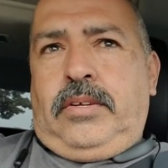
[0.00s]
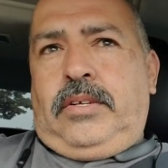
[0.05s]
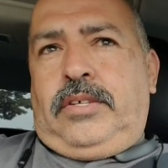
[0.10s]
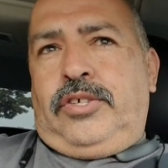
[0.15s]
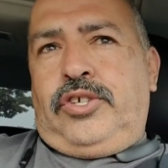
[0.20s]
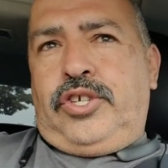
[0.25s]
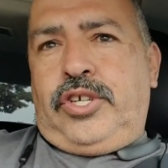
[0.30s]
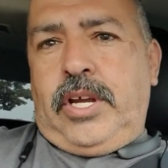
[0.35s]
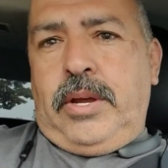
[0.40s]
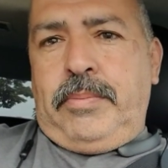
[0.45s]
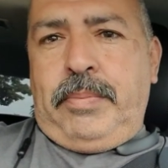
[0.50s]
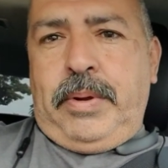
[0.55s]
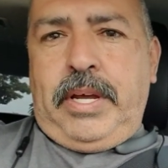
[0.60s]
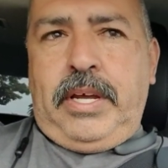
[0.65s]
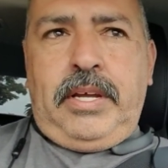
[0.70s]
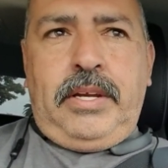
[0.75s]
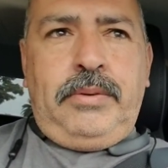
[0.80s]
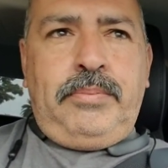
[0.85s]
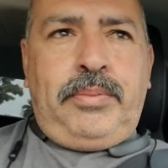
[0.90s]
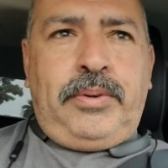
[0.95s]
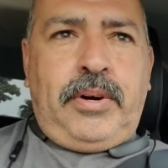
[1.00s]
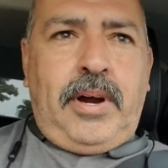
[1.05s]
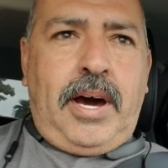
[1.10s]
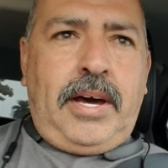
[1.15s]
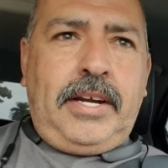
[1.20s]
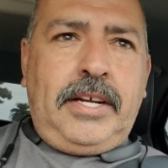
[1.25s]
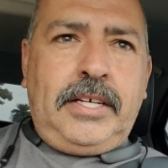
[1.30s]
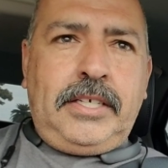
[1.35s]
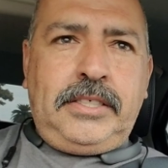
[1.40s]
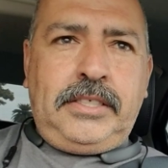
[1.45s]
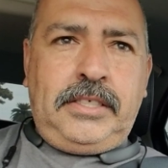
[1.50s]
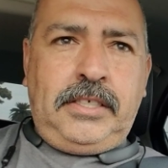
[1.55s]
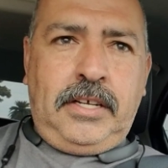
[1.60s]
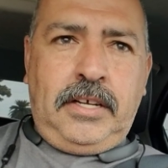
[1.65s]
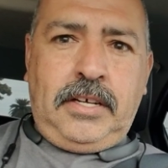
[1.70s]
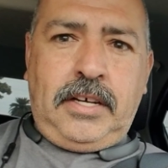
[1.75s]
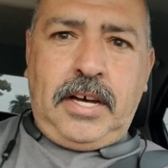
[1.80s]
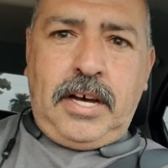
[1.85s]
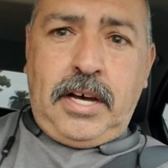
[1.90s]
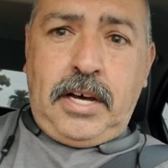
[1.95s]
shipping products
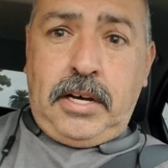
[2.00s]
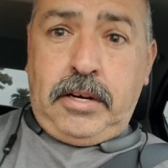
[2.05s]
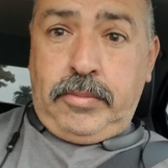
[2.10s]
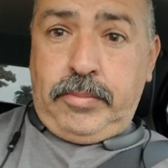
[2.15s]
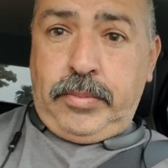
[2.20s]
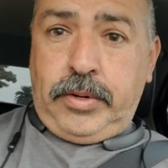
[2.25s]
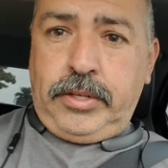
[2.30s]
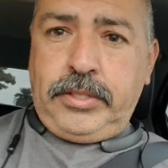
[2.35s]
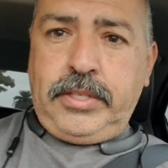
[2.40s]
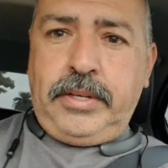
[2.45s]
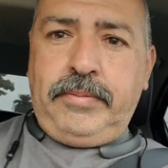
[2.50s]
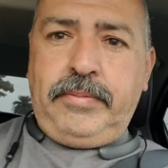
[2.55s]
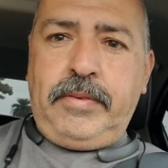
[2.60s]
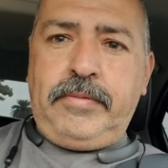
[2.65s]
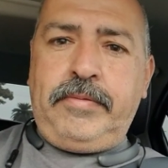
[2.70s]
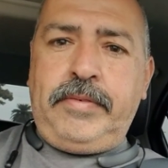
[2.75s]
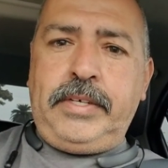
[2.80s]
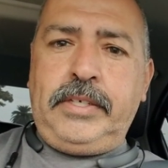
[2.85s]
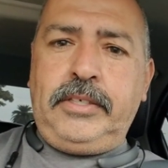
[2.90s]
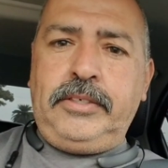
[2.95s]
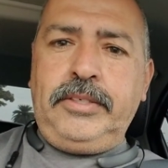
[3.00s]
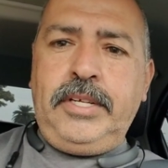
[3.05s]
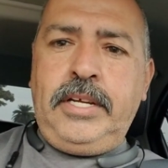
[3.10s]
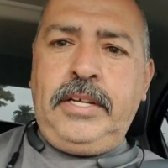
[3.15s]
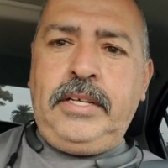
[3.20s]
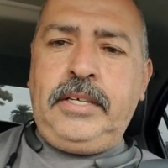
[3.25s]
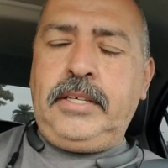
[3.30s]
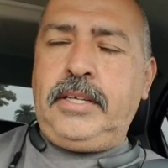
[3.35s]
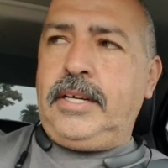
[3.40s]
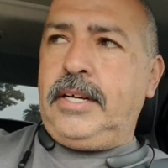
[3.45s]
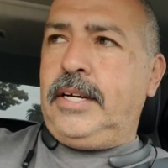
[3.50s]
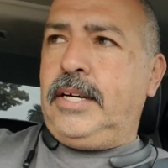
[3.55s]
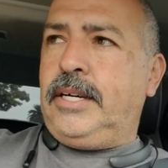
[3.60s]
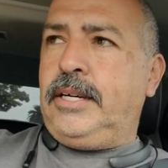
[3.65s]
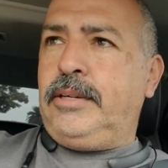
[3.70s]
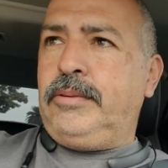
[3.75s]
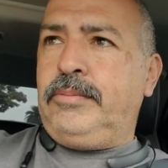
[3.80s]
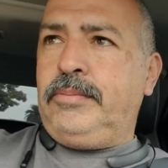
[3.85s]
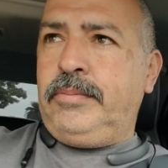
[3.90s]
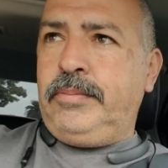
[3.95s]
uh, merchant fulfilled.
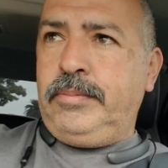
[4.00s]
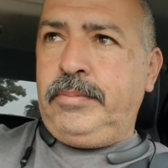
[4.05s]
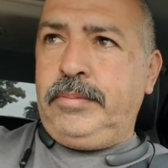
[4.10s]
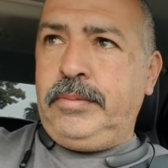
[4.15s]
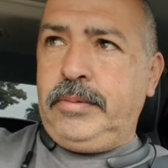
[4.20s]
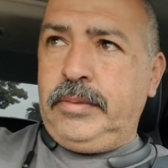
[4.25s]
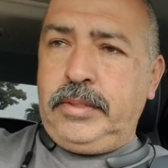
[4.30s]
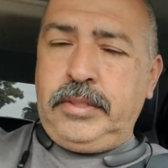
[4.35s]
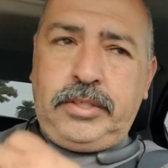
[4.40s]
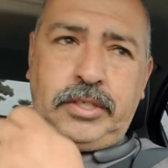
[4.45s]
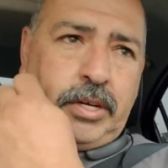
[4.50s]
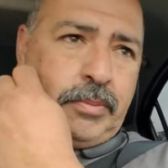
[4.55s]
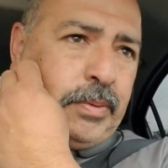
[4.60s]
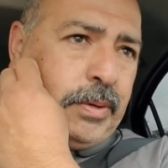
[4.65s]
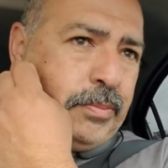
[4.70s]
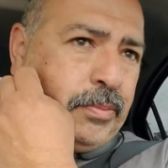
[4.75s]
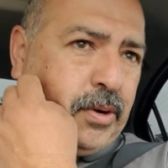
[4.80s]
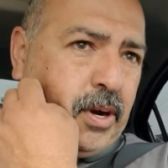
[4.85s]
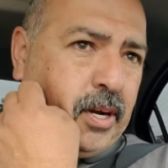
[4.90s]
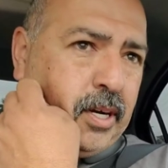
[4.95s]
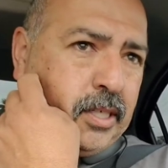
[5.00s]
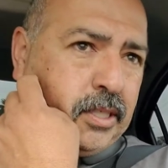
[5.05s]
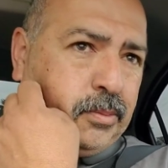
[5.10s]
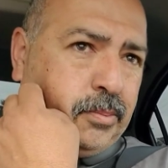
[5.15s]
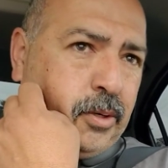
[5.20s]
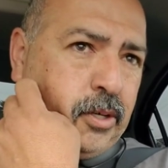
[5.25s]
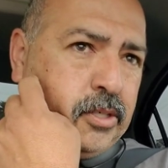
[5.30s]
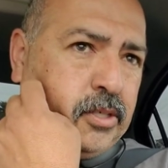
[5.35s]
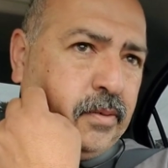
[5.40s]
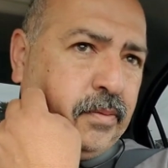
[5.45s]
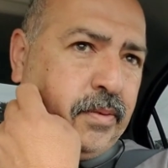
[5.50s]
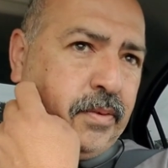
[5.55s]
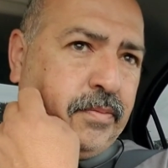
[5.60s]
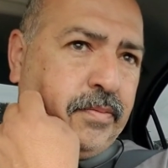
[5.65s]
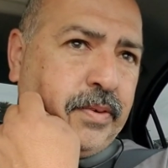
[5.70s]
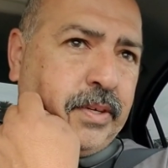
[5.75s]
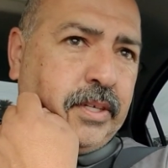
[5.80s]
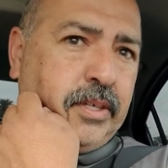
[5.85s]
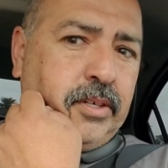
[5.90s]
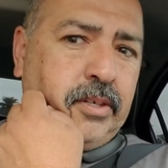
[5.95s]
Um, shipping products merchant
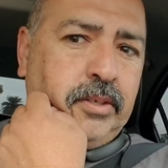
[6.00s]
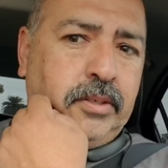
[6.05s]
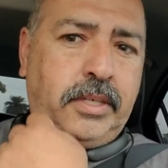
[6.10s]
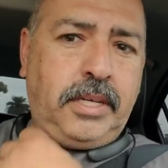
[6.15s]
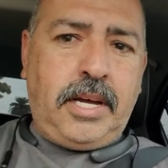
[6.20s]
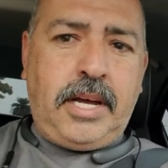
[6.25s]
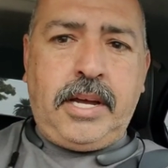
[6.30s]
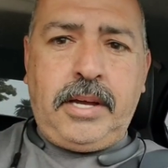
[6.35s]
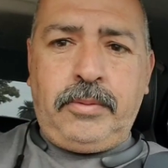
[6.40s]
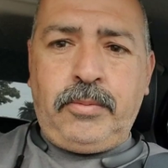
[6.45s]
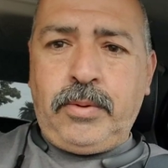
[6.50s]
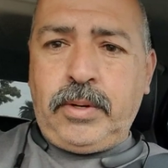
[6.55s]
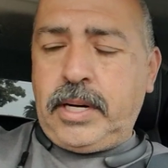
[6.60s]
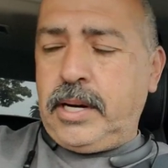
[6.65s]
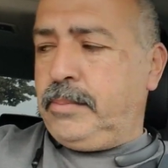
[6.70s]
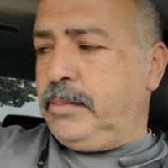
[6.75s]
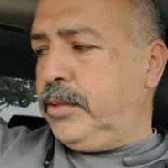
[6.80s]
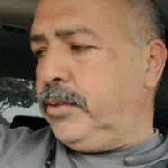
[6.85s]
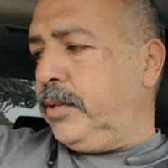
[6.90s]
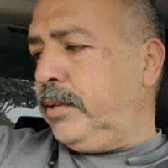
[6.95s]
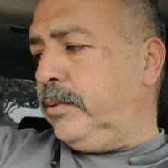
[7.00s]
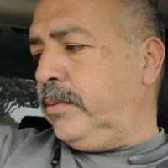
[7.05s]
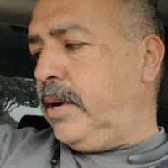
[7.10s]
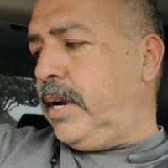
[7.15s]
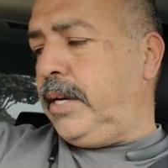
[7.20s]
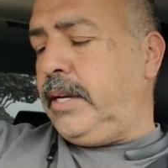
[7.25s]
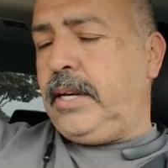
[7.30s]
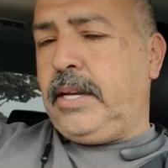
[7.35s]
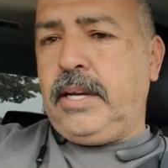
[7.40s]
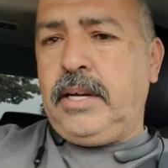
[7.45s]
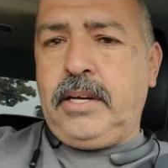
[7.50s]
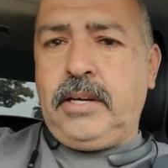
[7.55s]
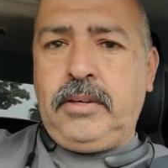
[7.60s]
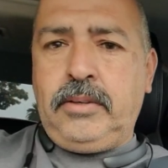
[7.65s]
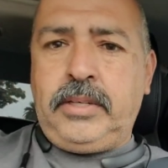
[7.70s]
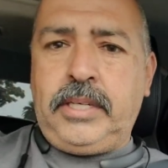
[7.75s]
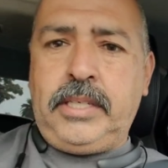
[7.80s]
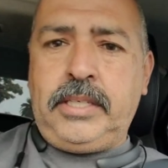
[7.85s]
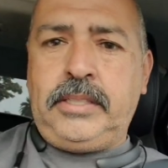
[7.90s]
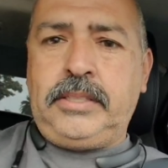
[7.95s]
fulfilled. I, what I'm doing right
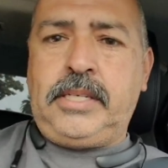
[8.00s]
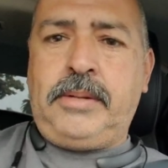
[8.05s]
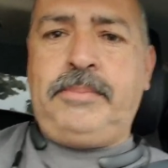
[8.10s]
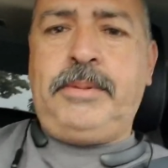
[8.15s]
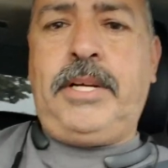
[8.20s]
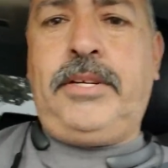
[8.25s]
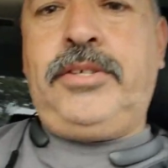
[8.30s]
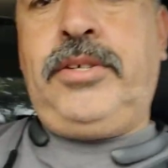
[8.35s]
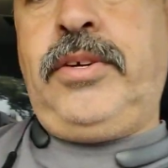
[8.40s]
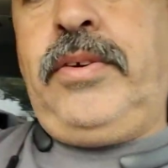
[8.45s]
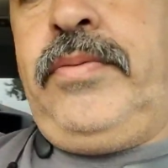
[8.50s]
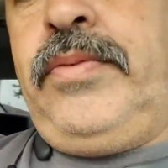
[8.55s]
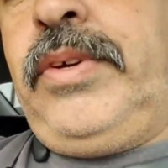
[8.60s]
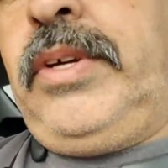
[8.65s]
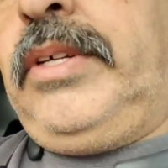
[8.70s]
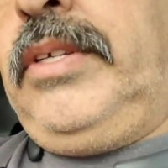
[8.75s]
now is I'm not sure if you